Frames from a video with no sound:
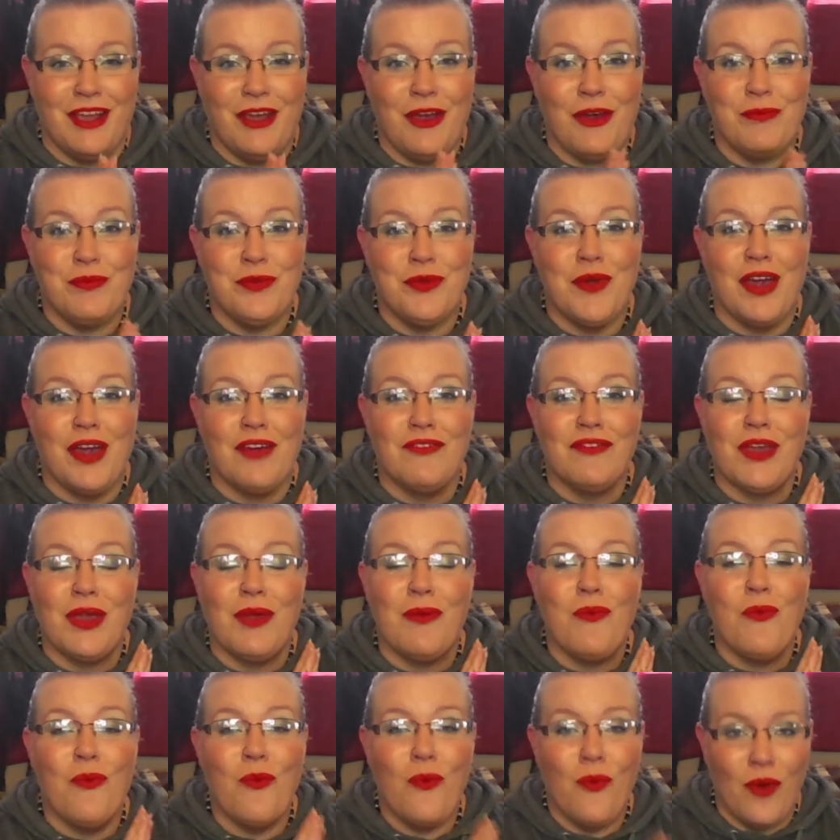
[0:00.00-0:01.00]
hope you have
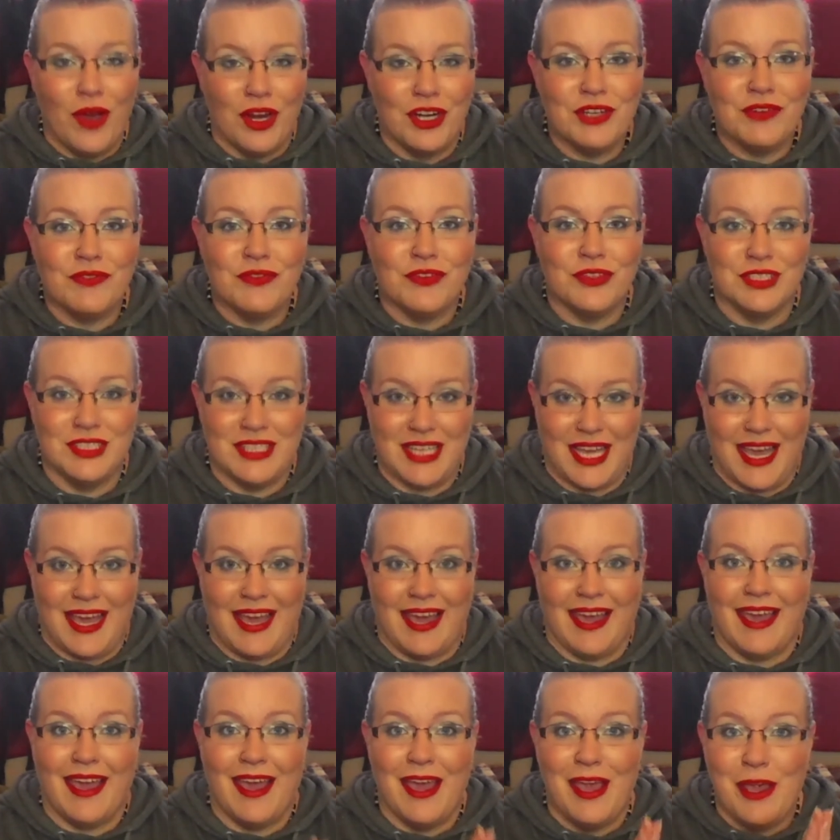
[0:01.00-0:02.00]
a wonderful
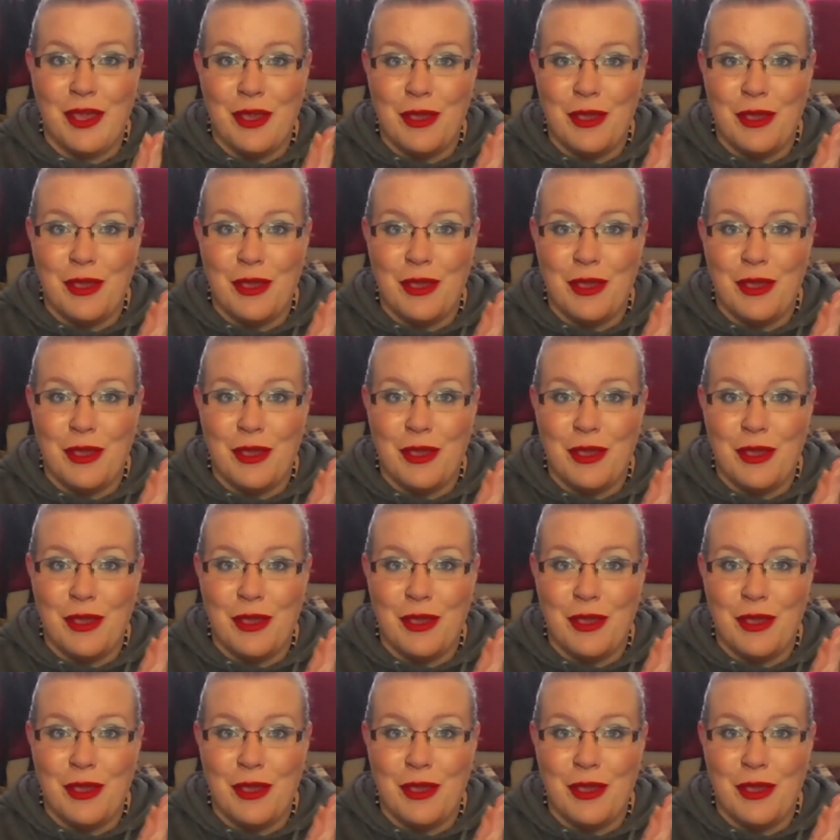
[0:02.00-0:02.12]
day